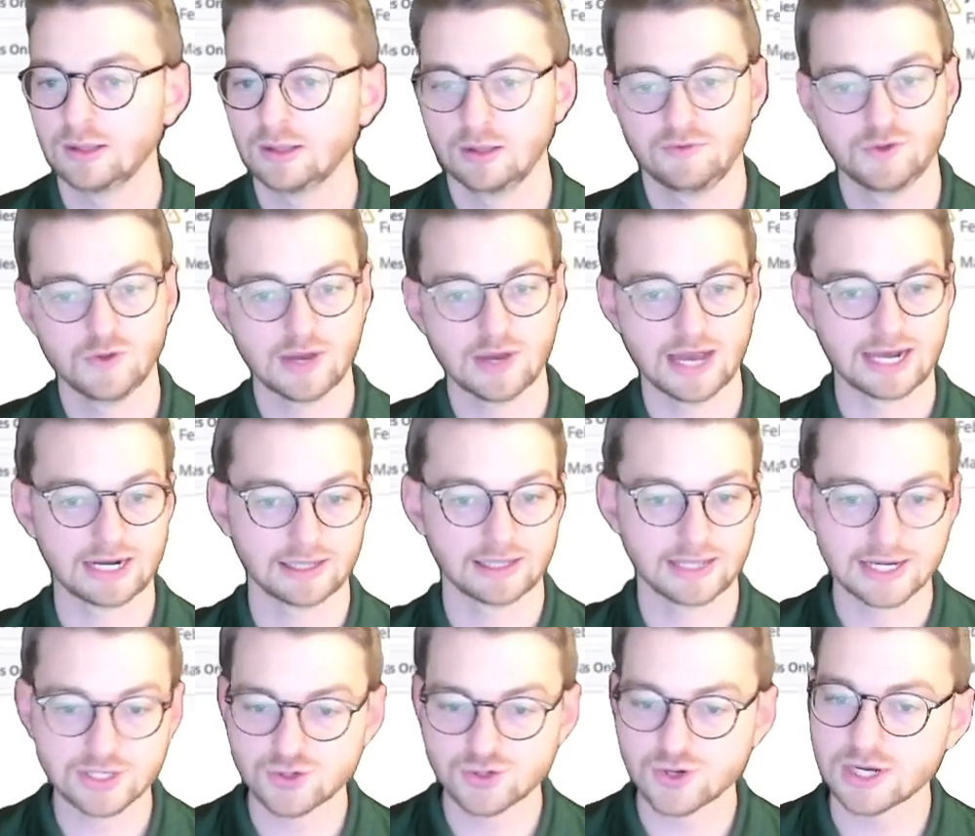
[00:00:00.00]
If you add
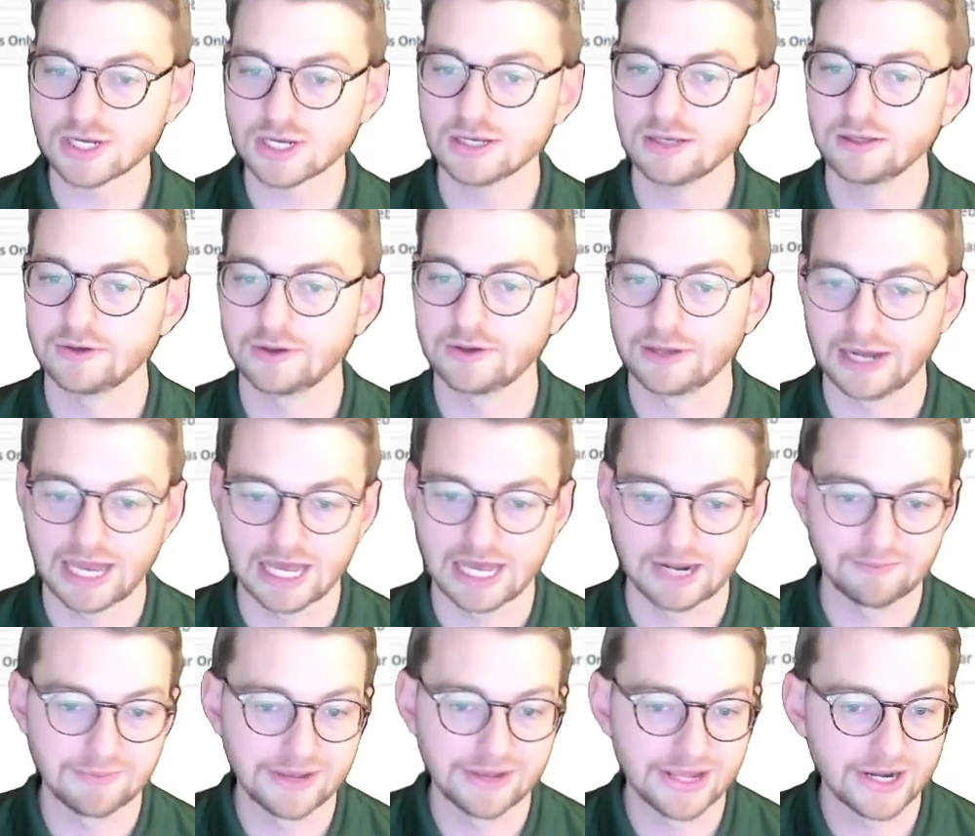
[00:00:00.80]
electric, you can
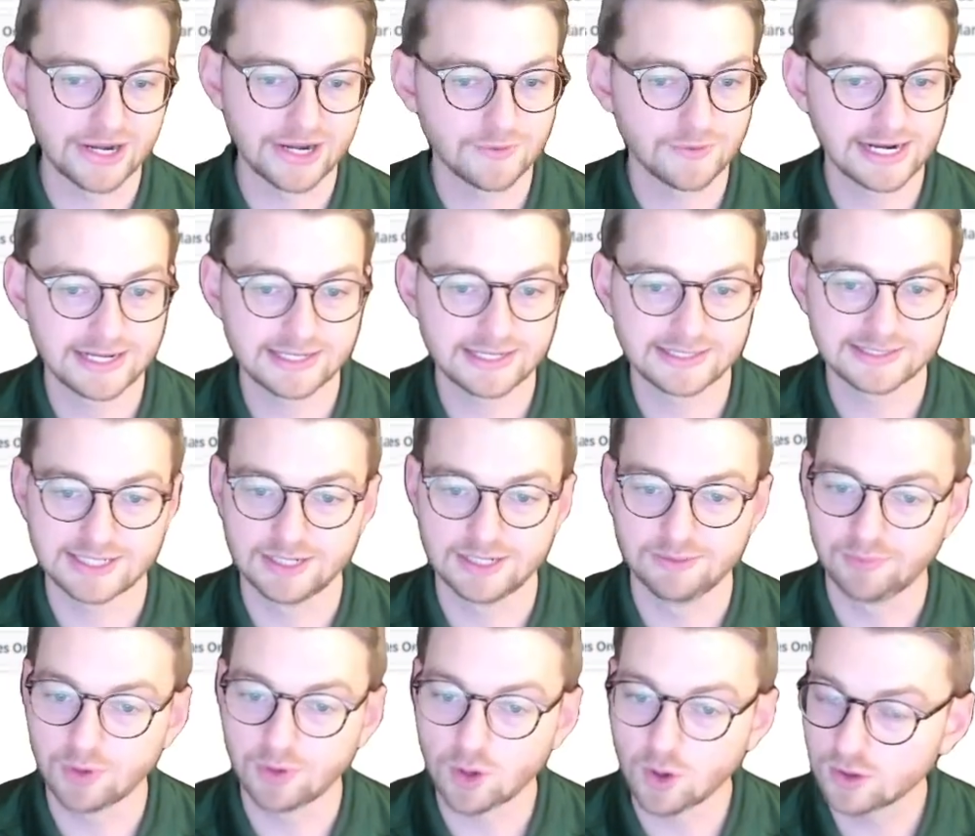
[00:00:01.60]
add meter readings
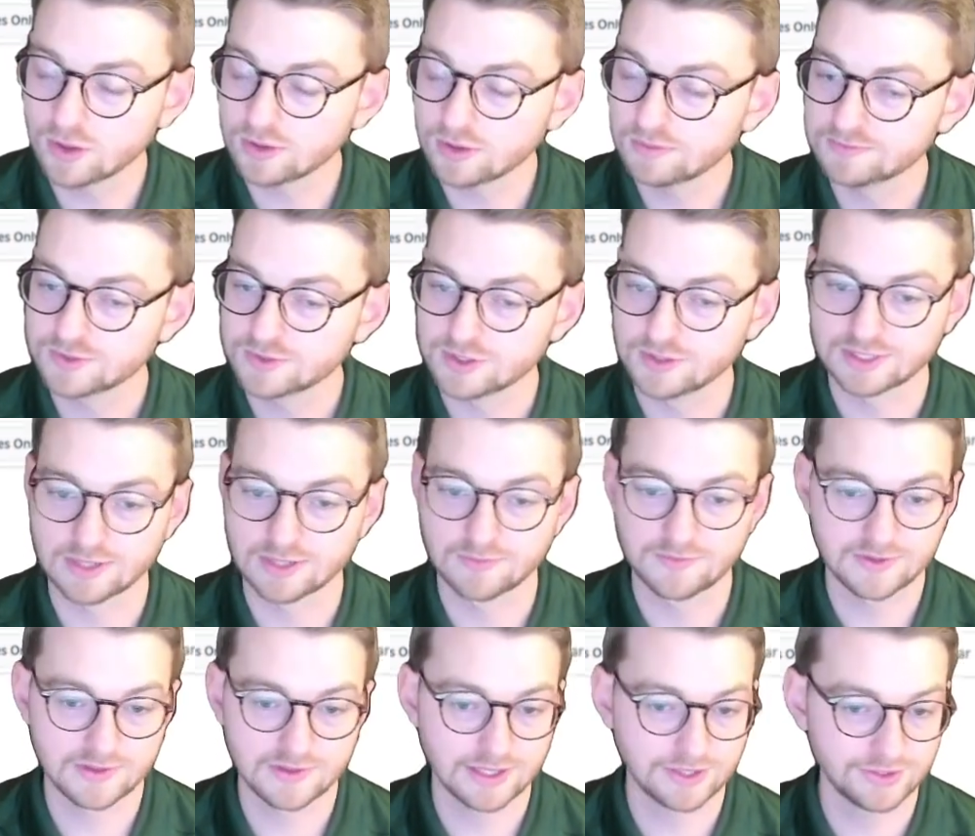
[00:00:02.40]
in bulk, so
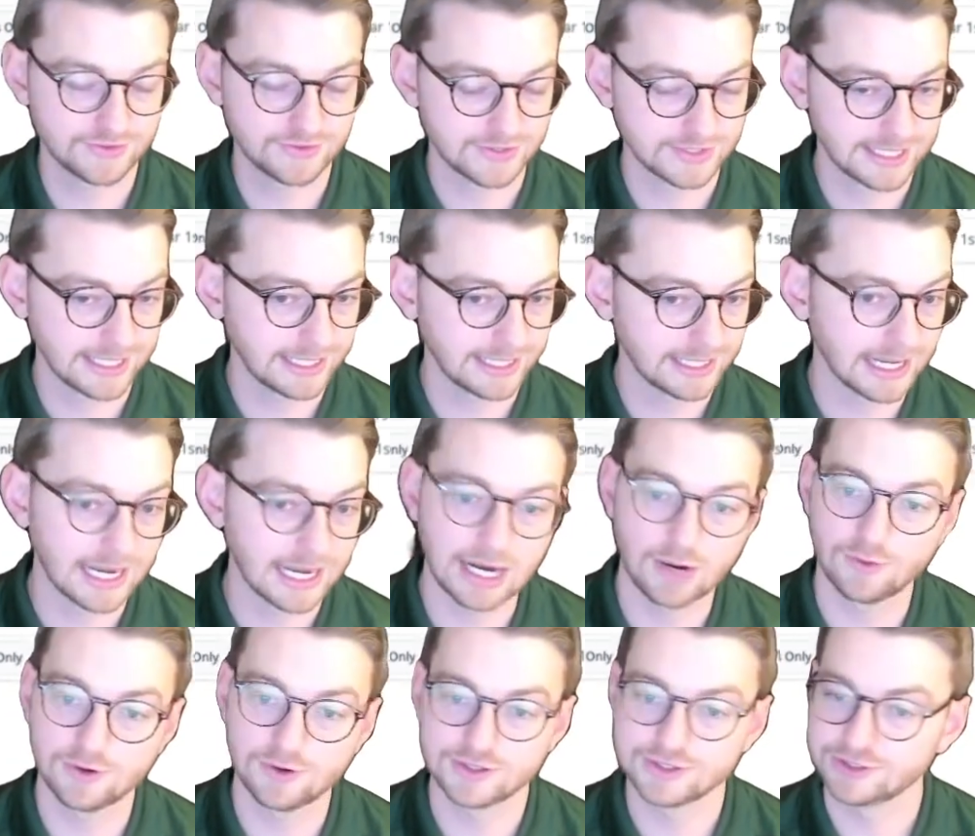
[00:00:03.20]
something that used to take
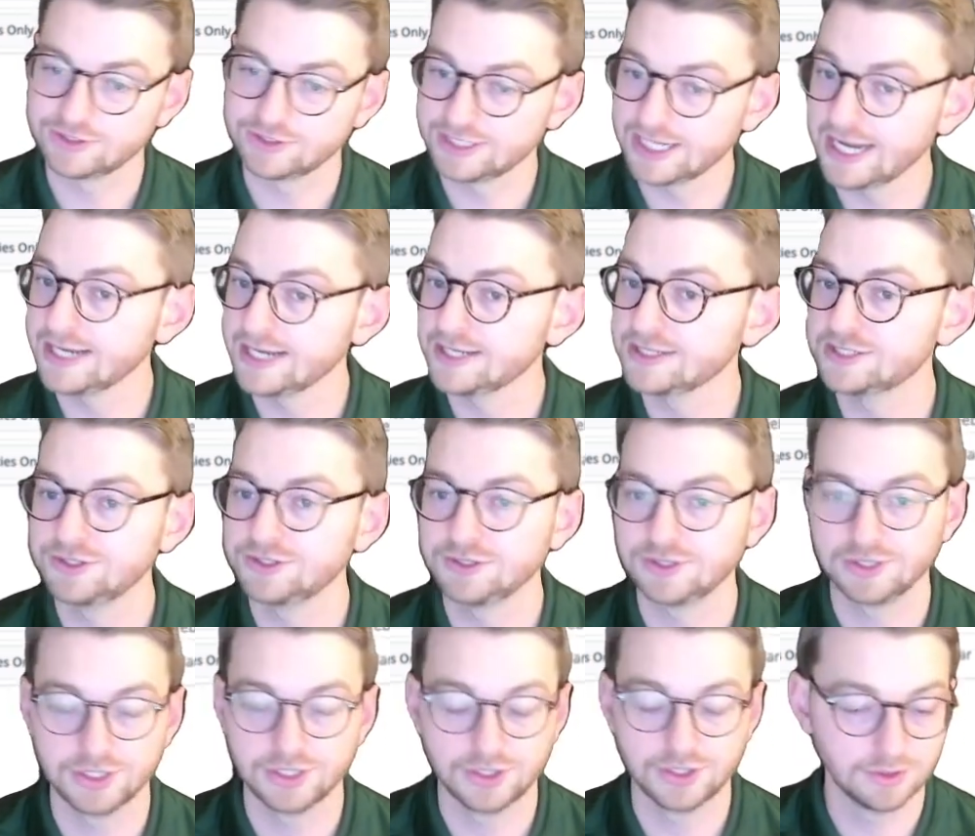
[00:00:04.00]
hours or days,
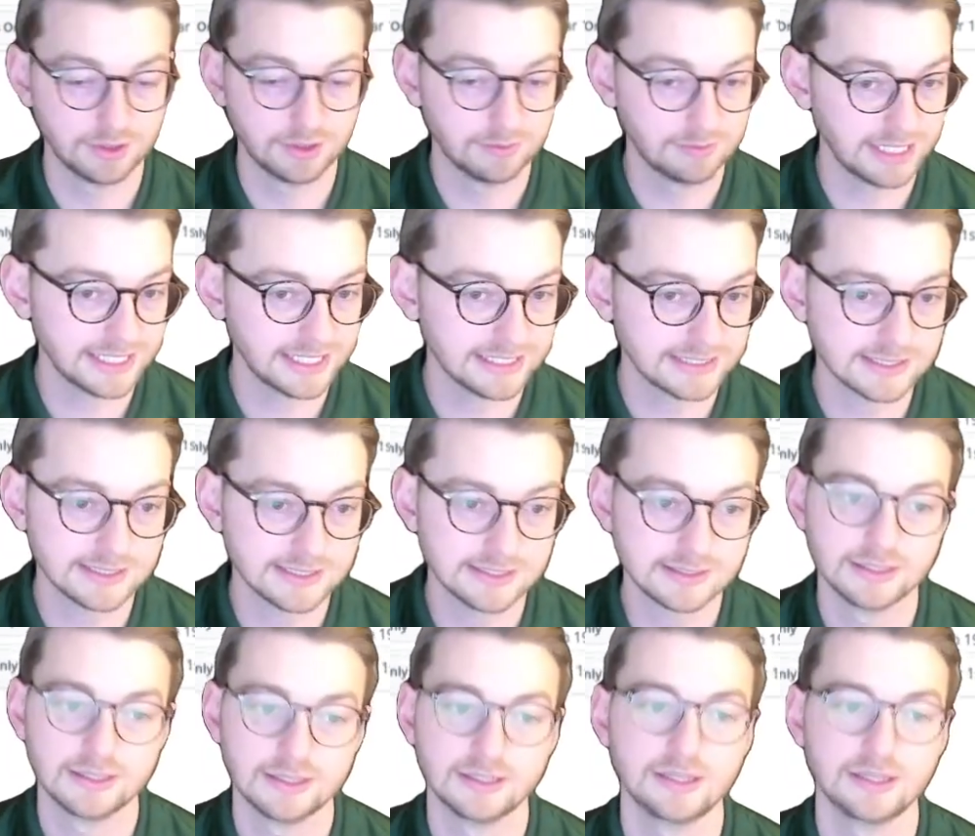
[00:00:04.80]
you can do in minutes.